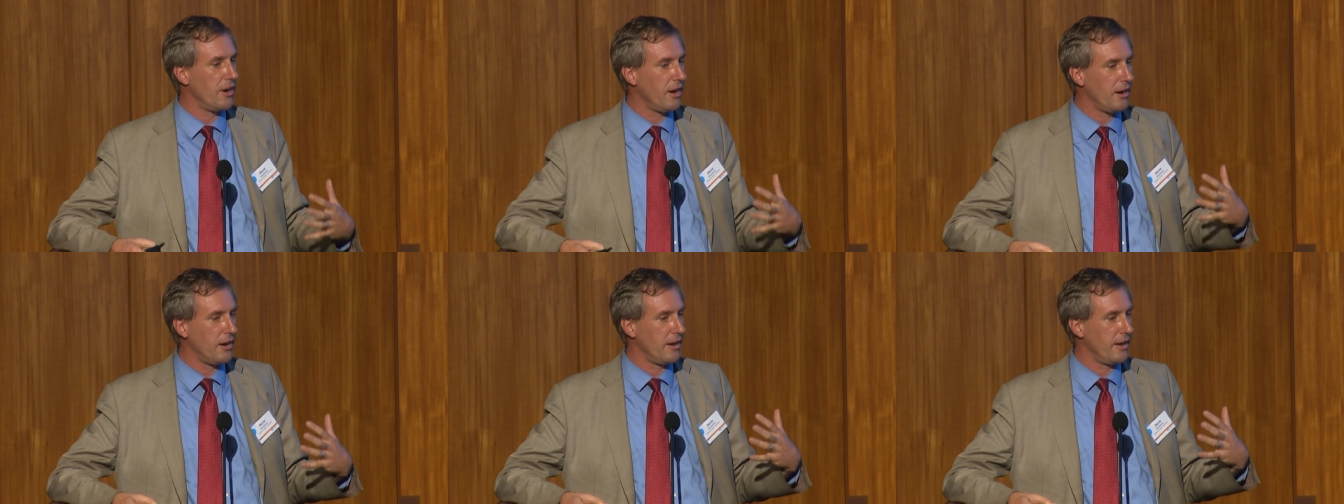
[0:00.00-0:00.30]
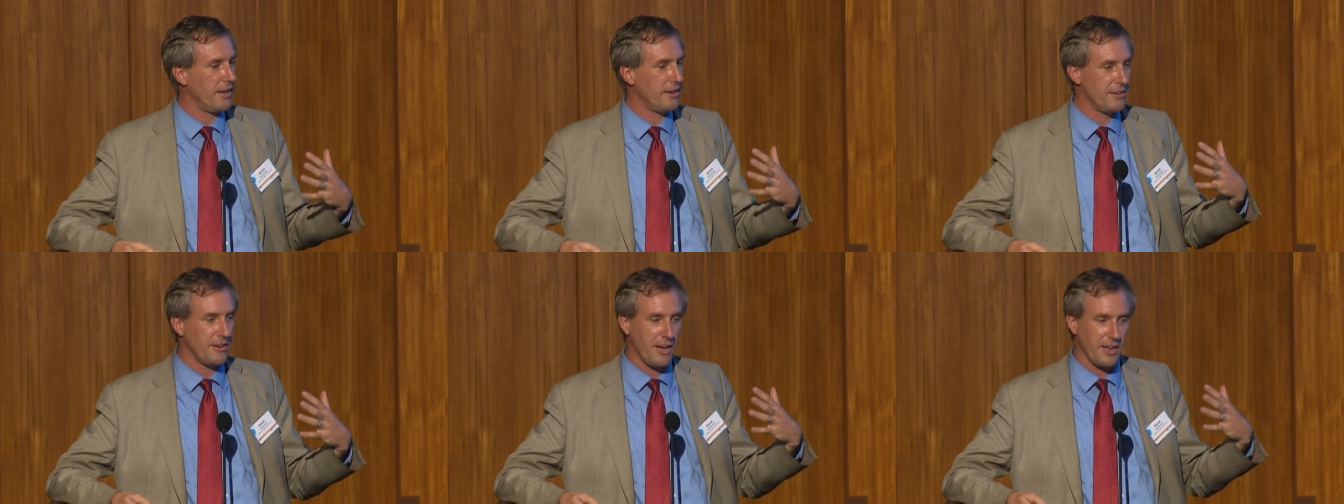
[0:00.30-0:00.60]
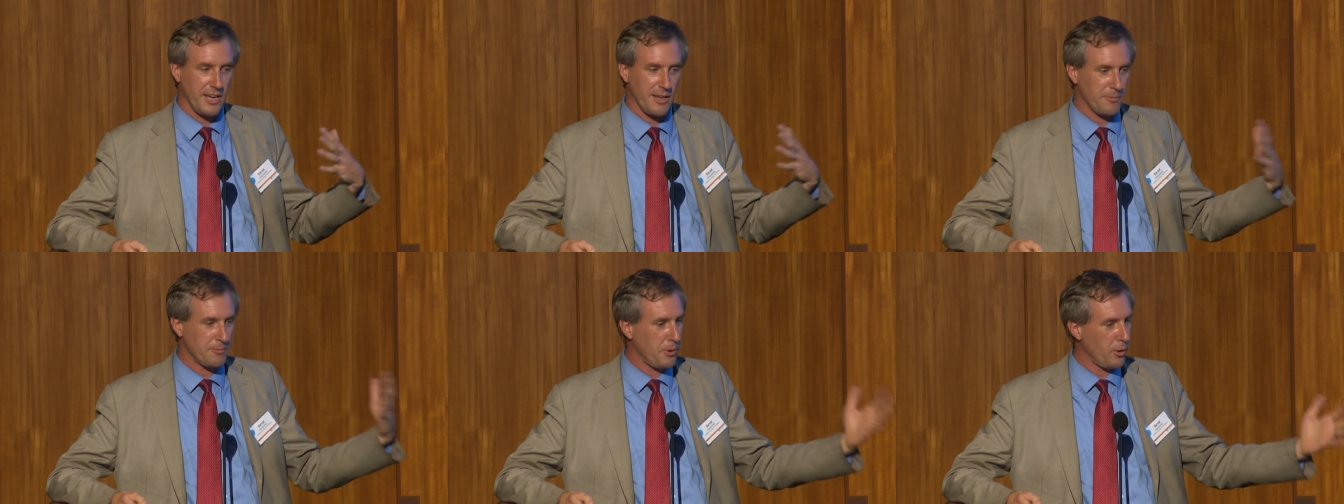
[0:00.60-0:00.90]
and
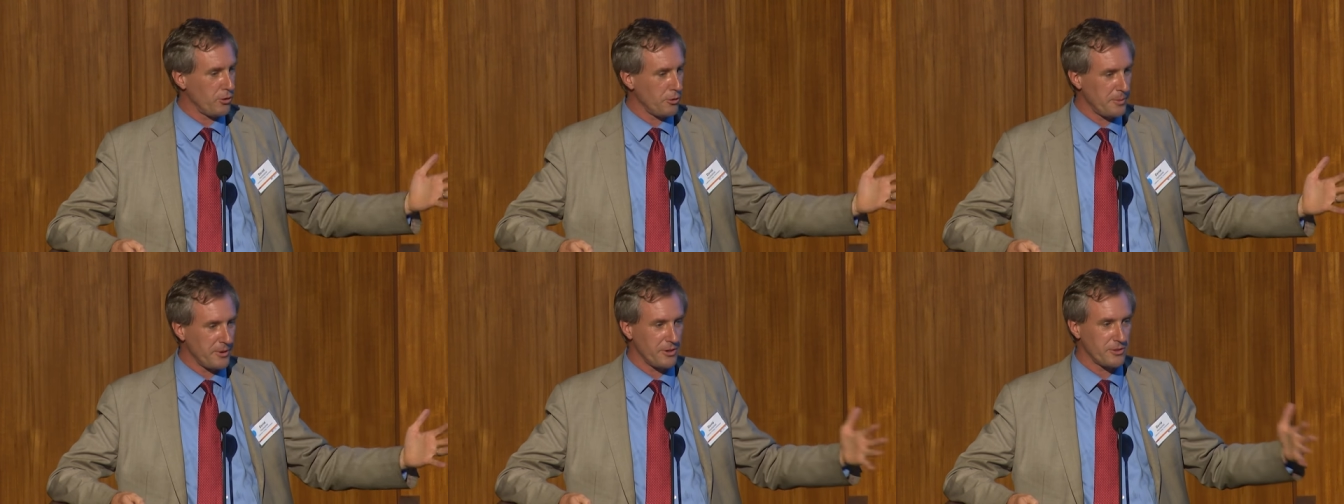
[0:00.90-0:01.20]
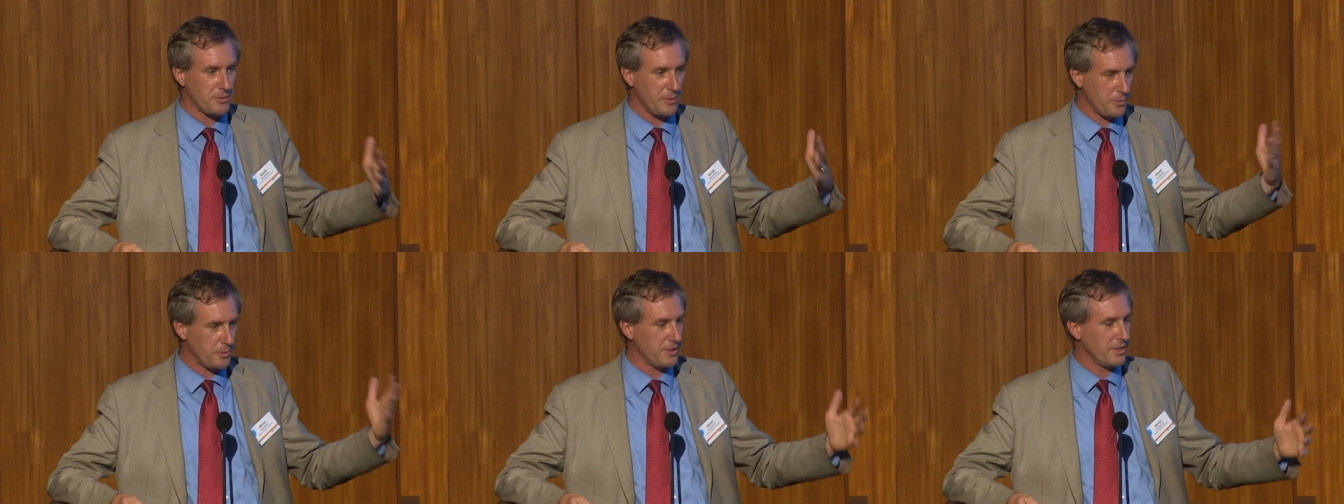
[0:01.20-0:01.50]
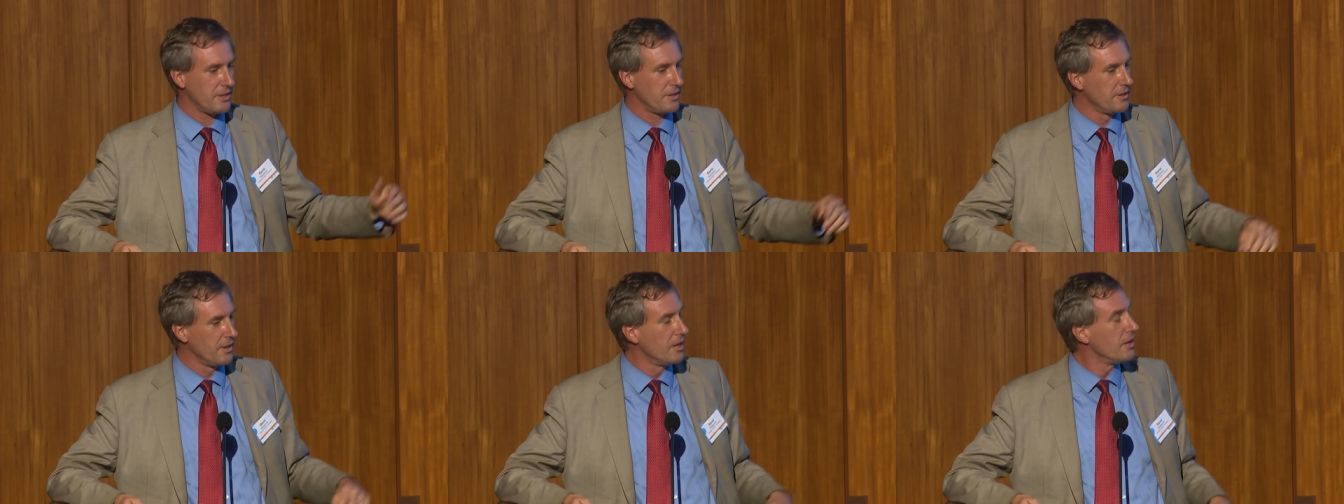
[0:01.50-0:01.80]
not have polar bears, but
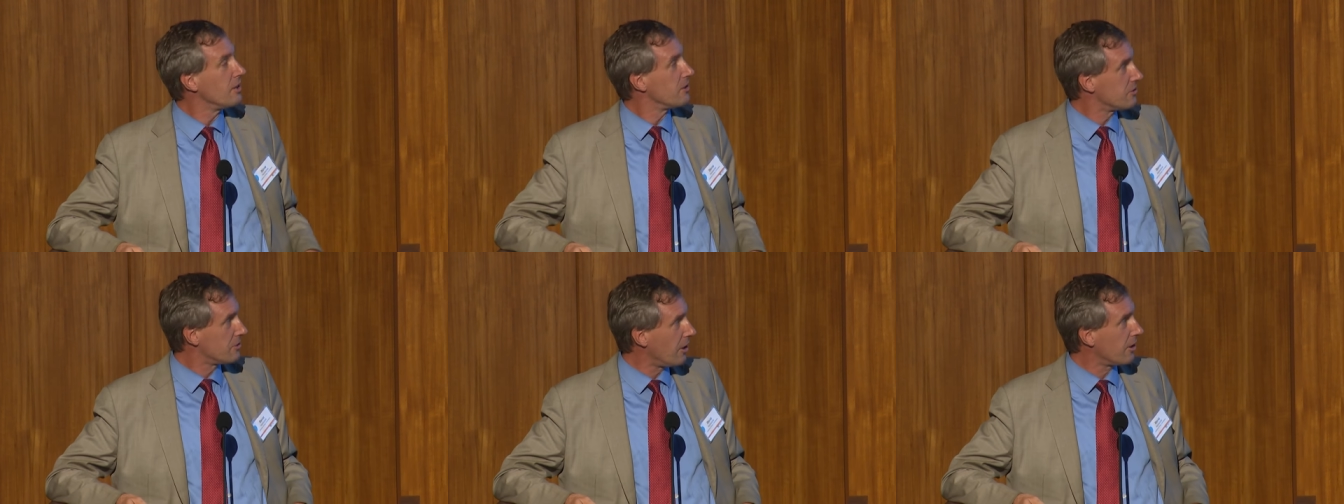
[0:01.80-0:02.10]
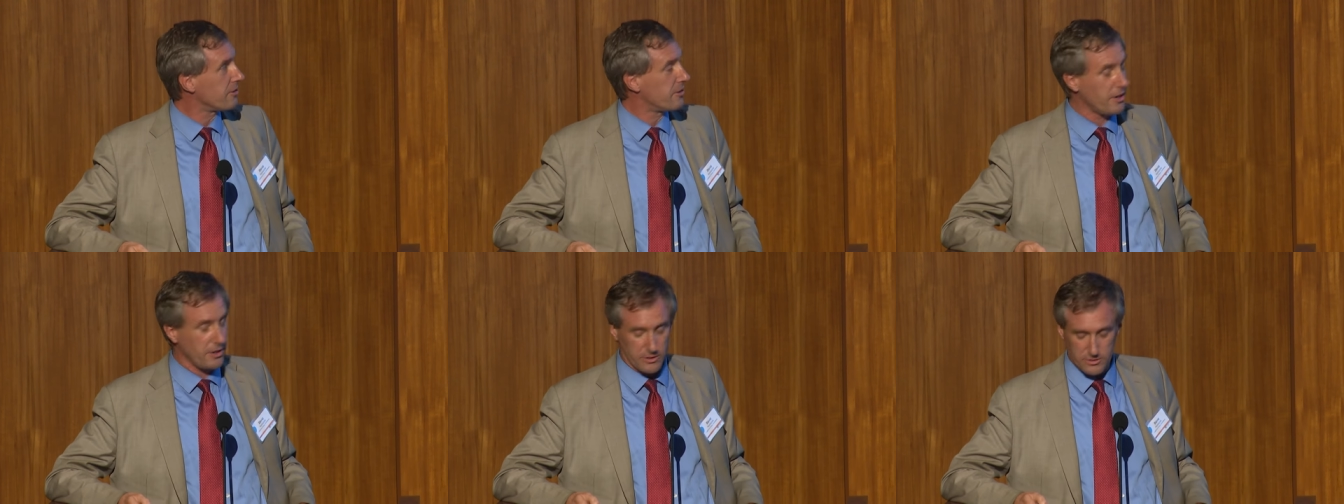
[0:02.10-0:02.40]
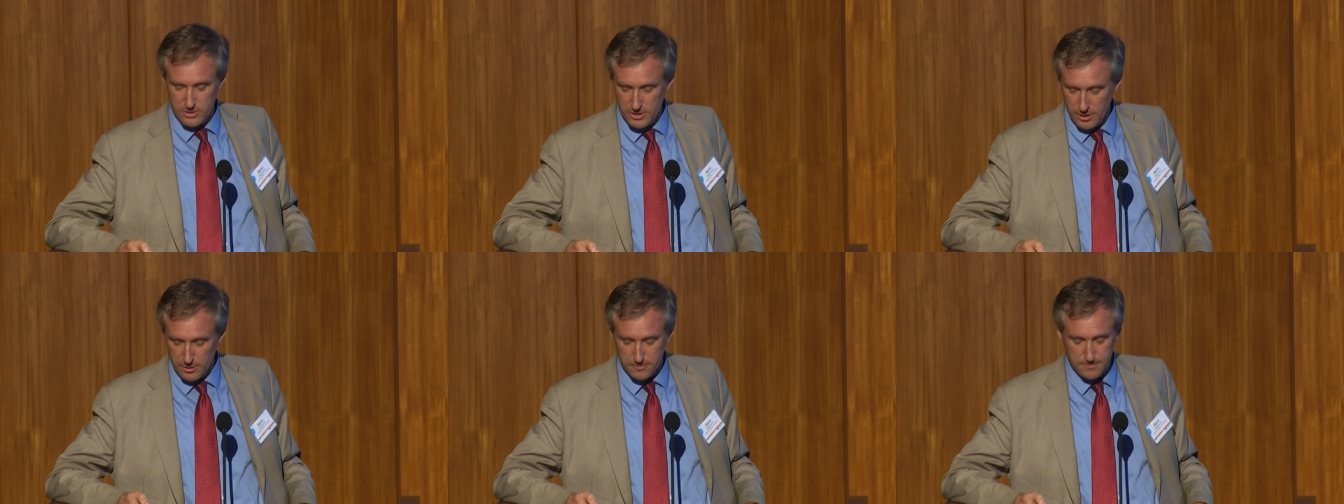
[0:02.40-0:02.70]
really start there.
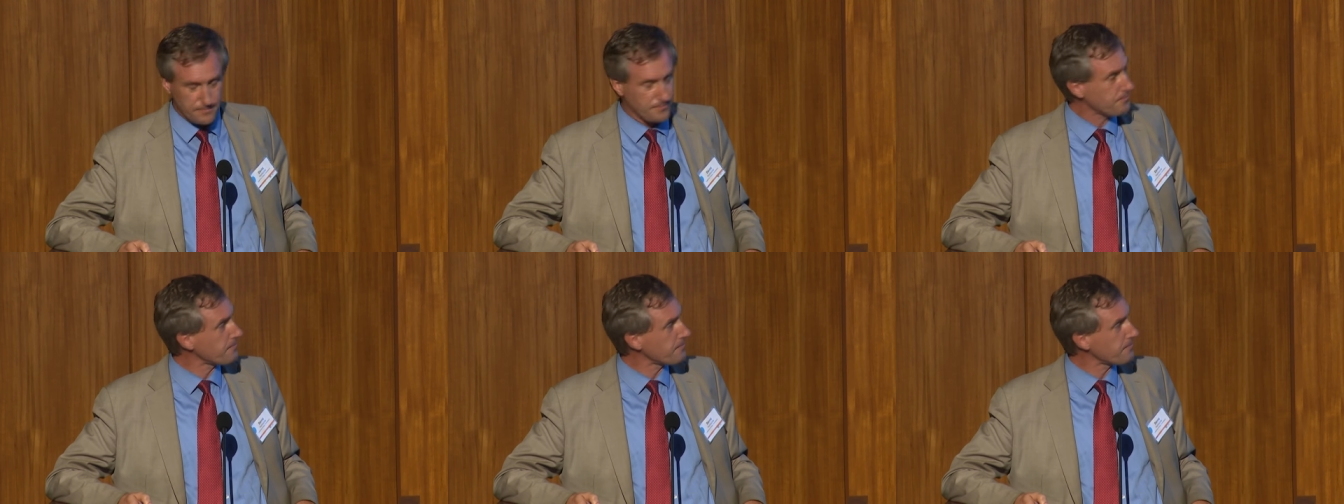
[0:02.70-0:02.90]
So,